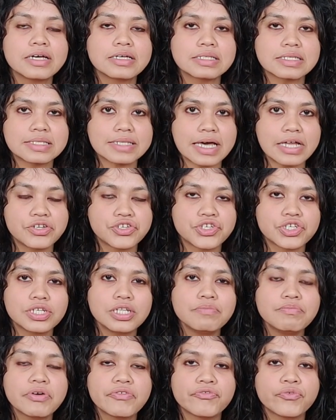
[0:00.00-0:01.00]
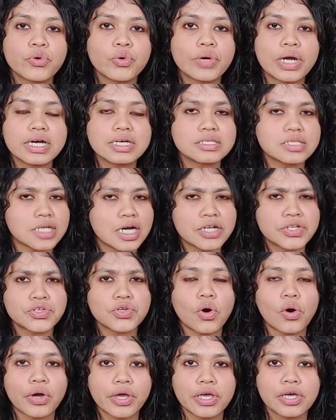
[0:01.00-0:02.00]
is essential before I
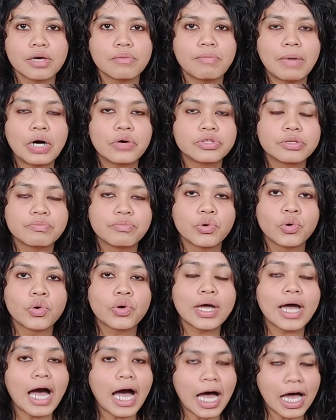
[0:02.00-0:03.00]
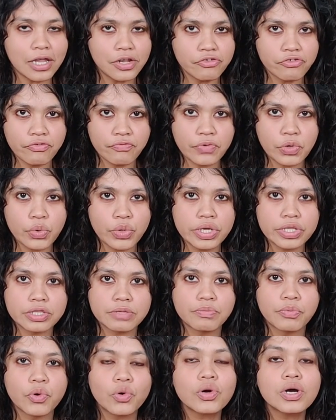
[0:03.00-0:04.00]
start talking about the book and
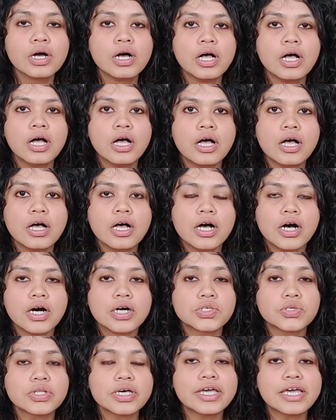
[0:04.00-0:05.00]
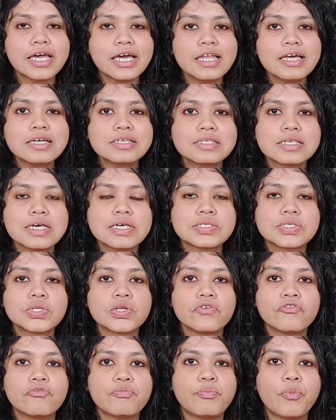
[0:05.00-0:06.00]
reviewing the book. So the Healing
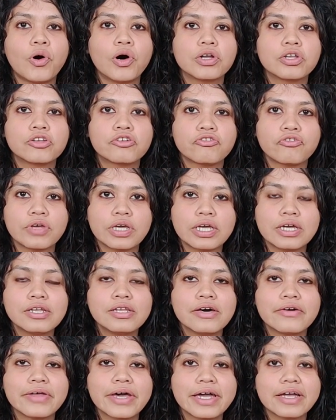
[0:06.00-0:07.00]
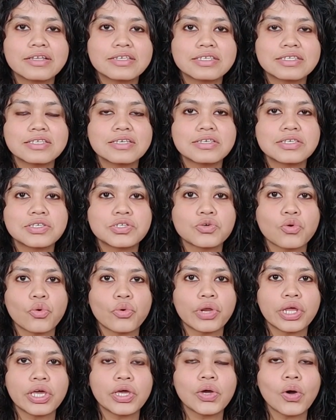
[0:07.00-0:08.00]
Season of Pottery narrates the
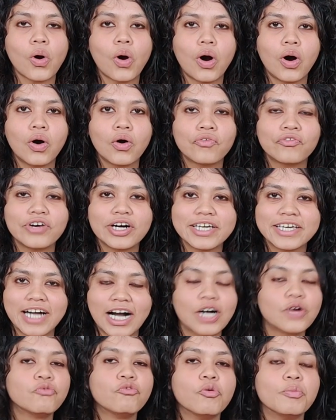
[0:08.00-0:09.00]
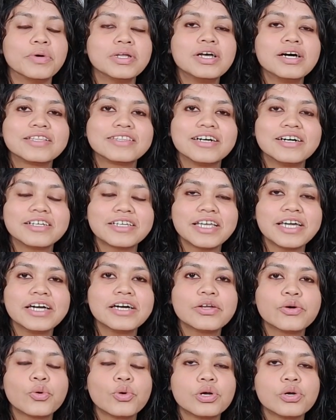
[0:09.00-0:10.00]
story of a young woman, a
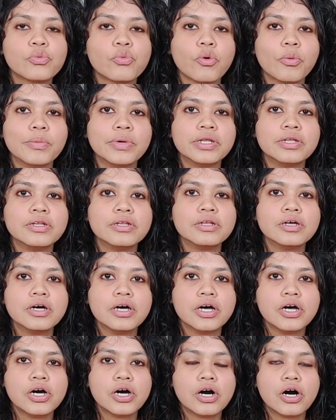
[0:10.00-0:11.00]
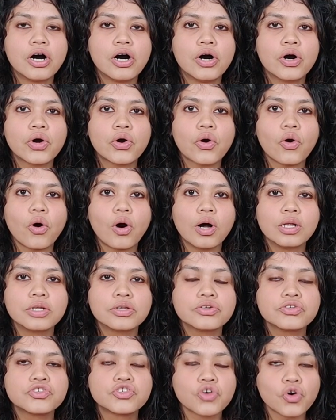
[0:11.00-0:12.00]
30-year-old woman
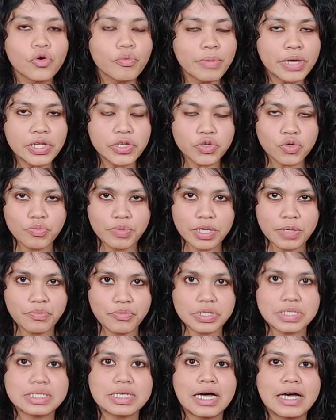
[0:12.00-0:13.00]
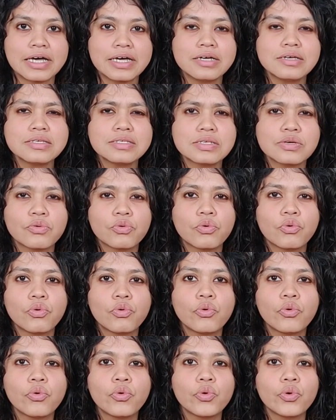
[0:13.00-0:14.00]
called Jungmin to be precise,
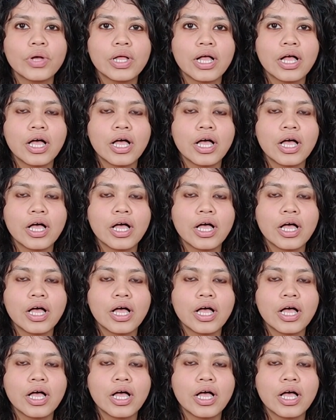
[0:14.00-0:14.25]
who